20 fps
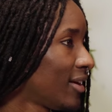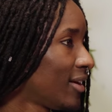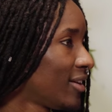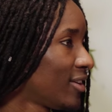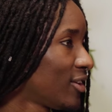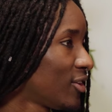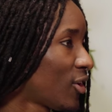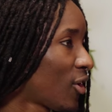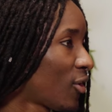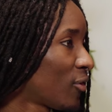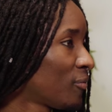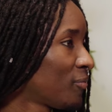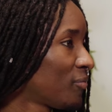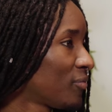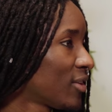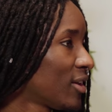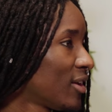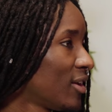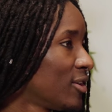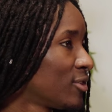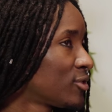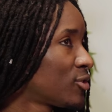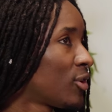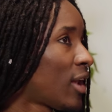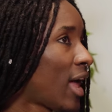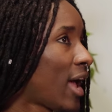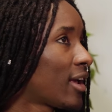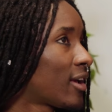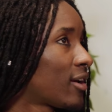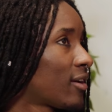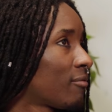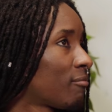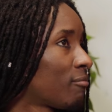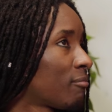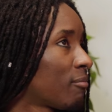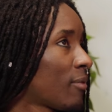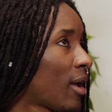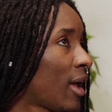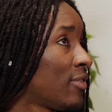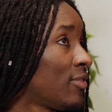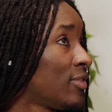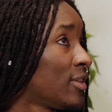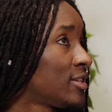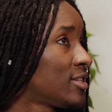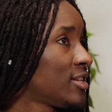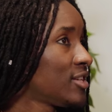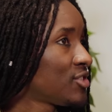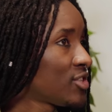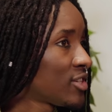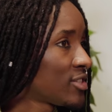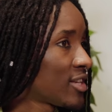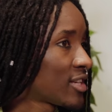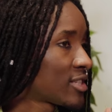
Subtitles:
you know? So like, and the teachings